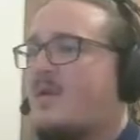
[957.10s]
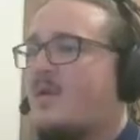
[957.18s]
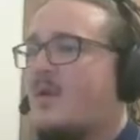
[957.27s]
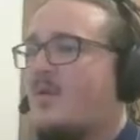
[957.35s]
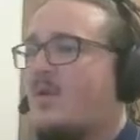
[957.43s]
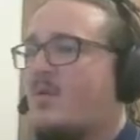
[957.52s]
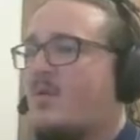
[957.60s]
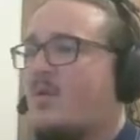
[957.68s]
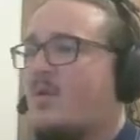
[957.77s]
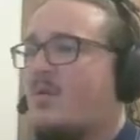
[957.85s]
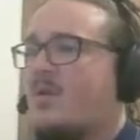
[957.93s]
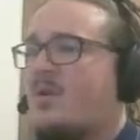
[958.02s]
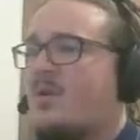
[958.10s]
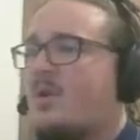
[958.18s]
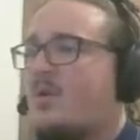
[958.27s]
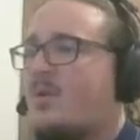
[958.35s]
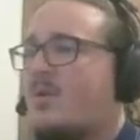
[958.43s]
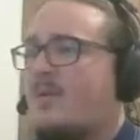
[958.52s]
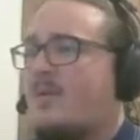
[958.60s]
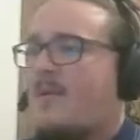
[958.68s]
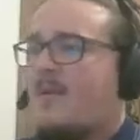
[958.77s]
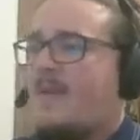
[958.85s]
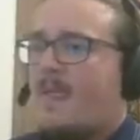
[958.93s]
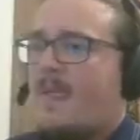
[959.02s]
Whoa.
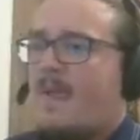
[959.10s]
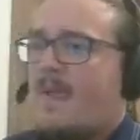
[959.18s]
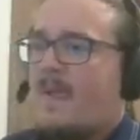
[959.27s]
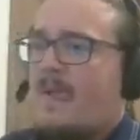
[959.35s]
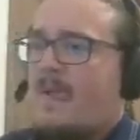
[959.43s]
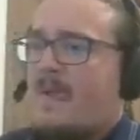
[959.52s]
I hear gunfire.